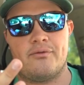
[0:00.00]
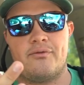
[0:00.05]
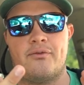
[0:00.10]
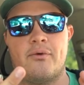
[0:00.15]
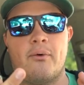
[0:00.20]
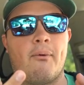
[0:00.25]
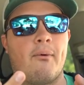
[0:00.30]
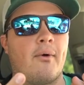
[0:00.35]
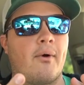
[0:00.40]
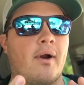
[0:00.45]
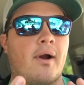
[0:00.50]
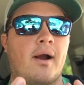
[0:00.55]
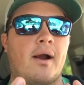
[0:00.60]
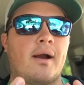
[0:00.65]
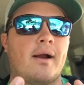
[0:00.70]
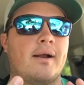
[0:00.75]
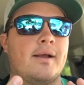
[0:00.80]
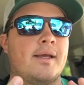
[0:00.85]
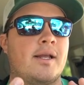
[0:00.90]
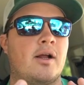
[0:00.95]

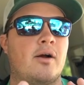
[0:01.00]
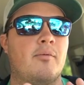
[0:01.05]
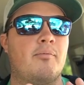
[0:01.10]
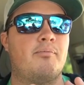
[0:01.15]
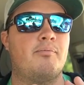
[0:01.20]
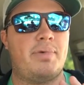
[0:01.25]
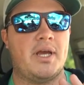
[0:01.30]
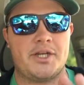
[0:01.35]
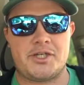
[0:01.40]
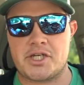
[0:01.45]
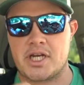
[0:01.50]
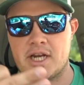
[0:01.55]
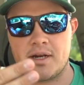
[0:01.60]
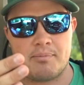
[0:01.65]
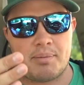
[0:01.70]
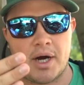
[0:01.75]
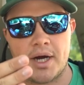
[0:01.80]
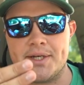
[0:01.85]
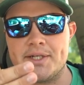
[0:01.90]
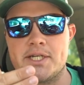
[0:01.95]
for you know pitching
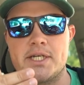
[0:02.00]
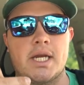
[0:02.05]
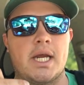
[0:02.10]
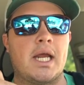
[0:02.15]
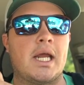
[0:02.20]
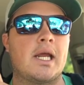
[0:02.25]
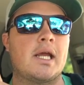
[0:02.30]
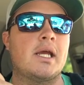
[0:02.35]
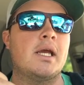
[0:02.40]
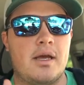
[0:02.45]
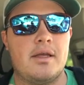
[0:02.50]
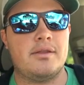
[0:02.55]
and punching.